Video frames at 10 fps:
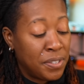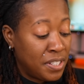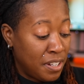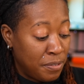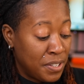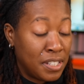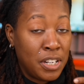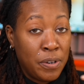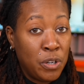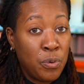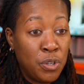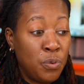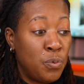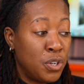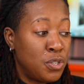yourself in a scenario where
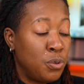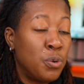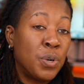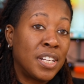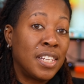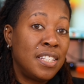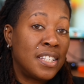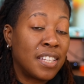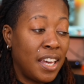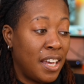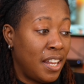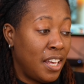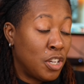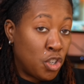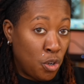you want to quickly scan
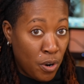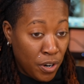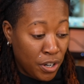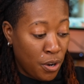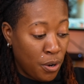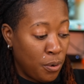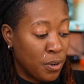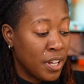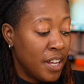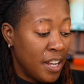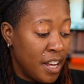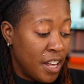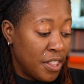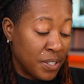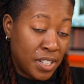a QR code,
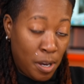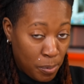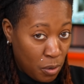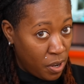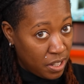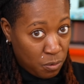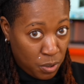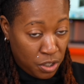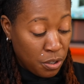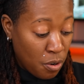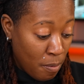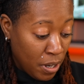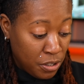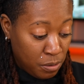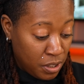there's a couple of ways in which you can go
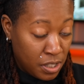about doing